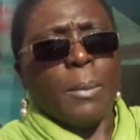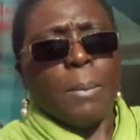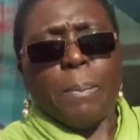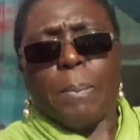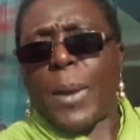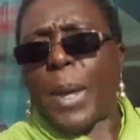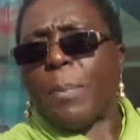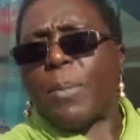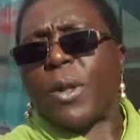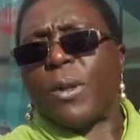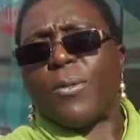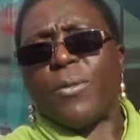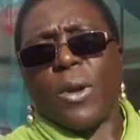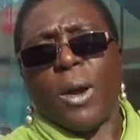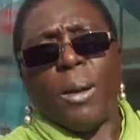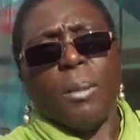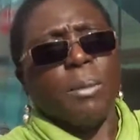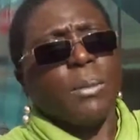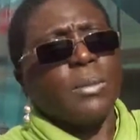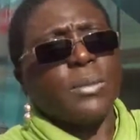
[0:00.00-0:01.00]
people
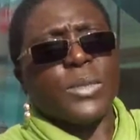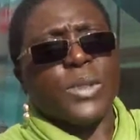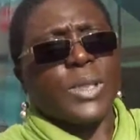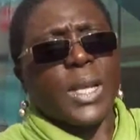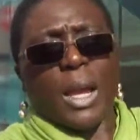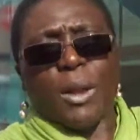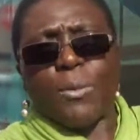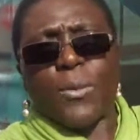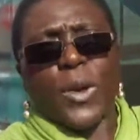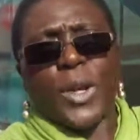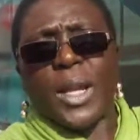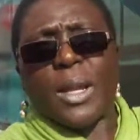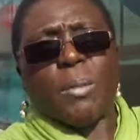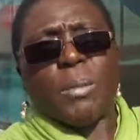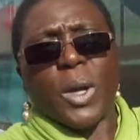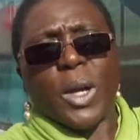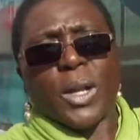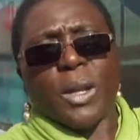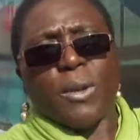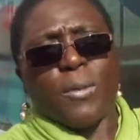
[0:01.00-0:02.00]
from siphoning
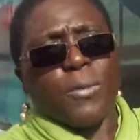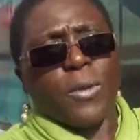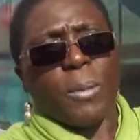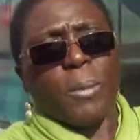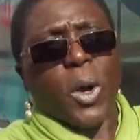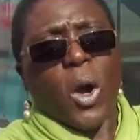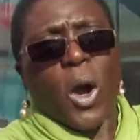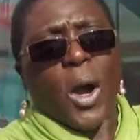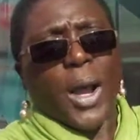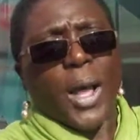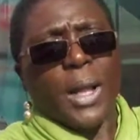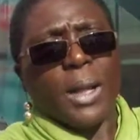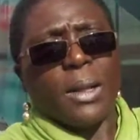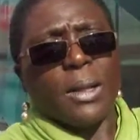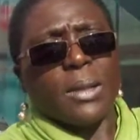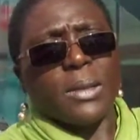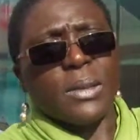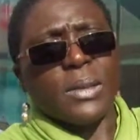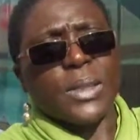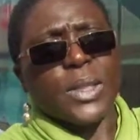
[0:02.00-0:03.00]
money from oil,
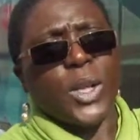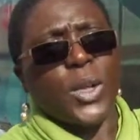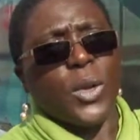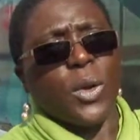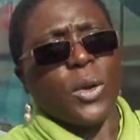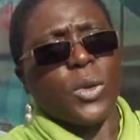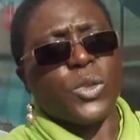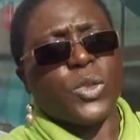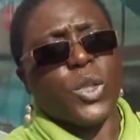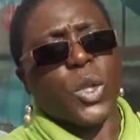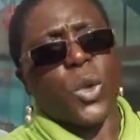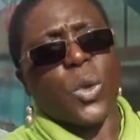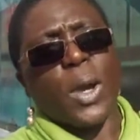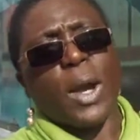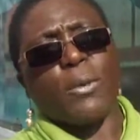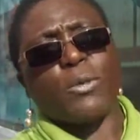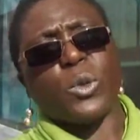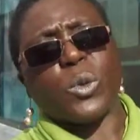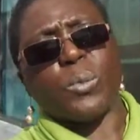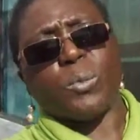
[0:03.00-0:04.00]
you know, so you
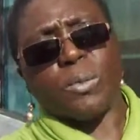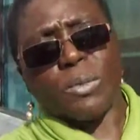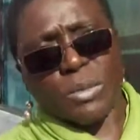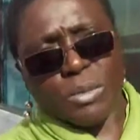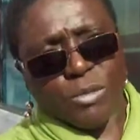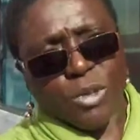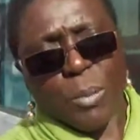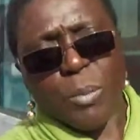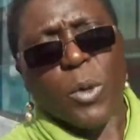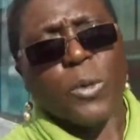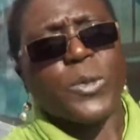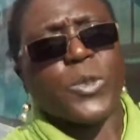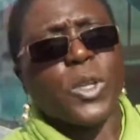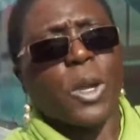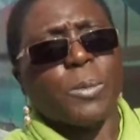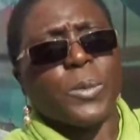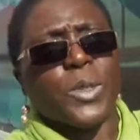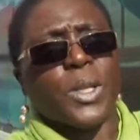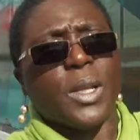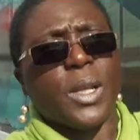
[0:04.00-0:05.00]
have to remove
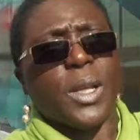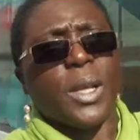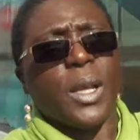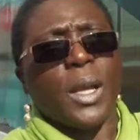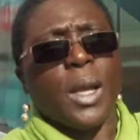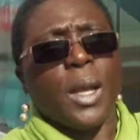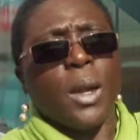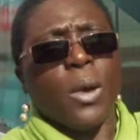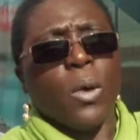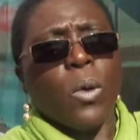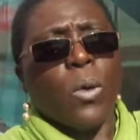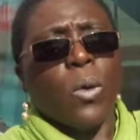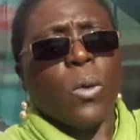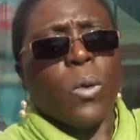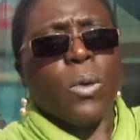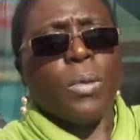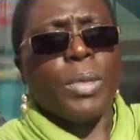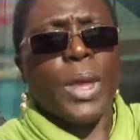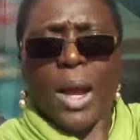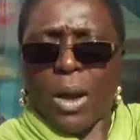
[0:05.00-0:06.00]
subsidy.
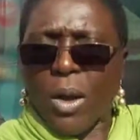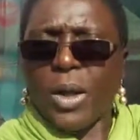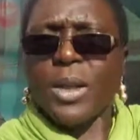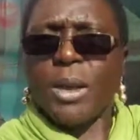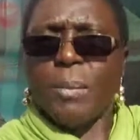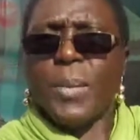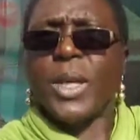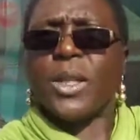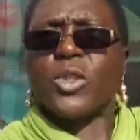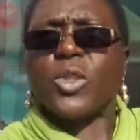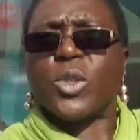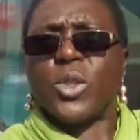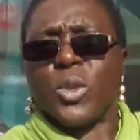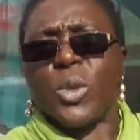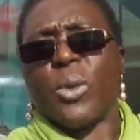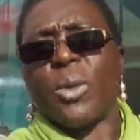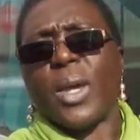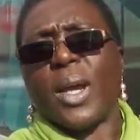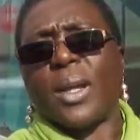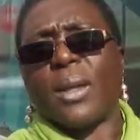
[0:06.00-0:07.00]
There are other means to
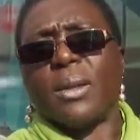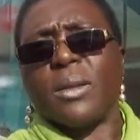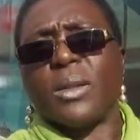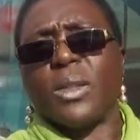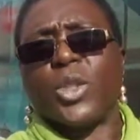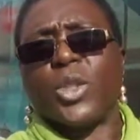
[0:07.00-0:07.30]
do that. You